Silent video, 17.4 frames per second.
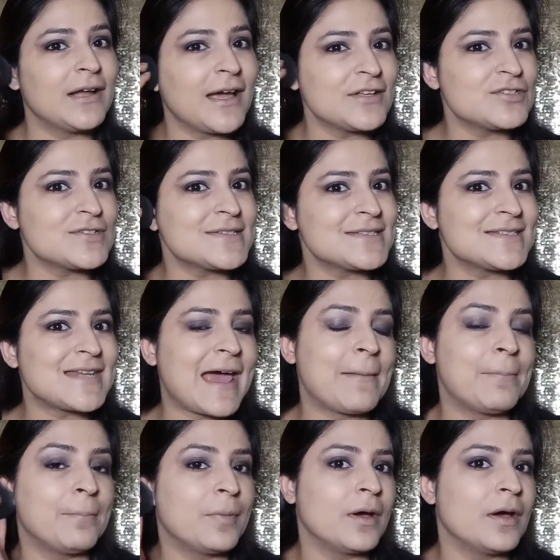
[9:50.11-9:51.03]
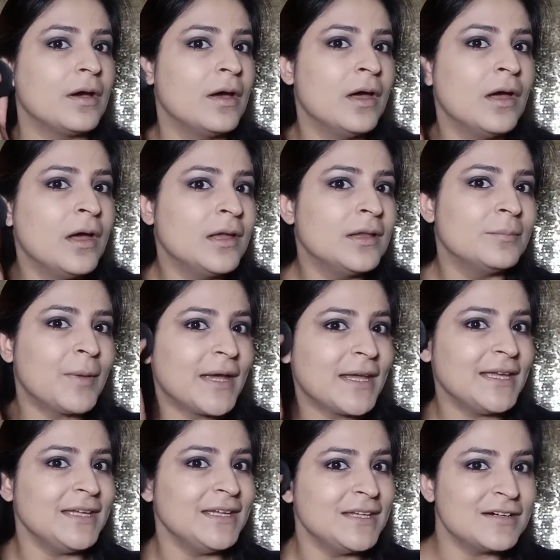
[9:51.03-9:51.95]
I just tap
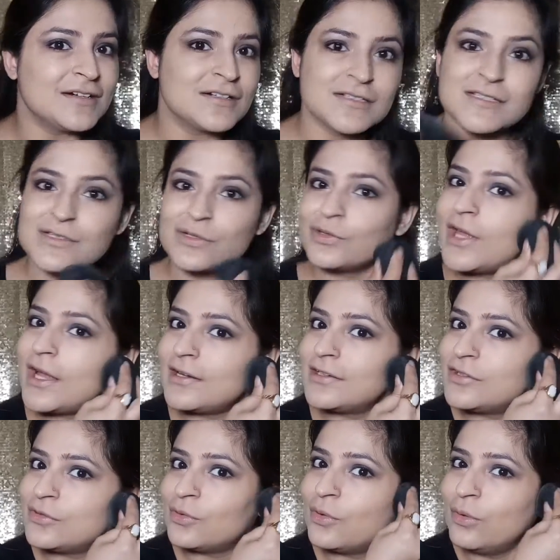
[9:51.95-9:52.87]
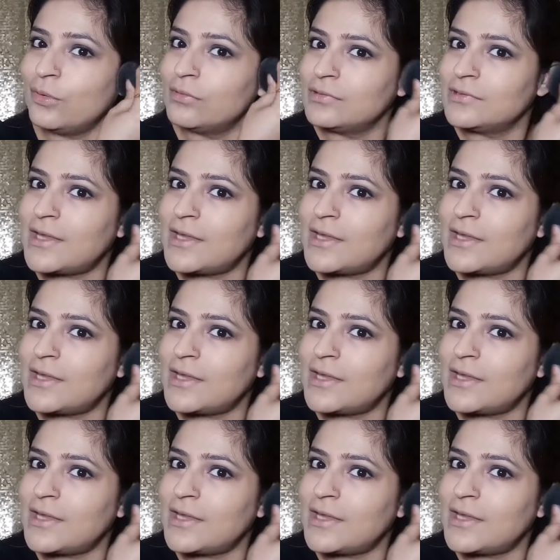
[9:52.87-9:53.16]
my ears so that, you know,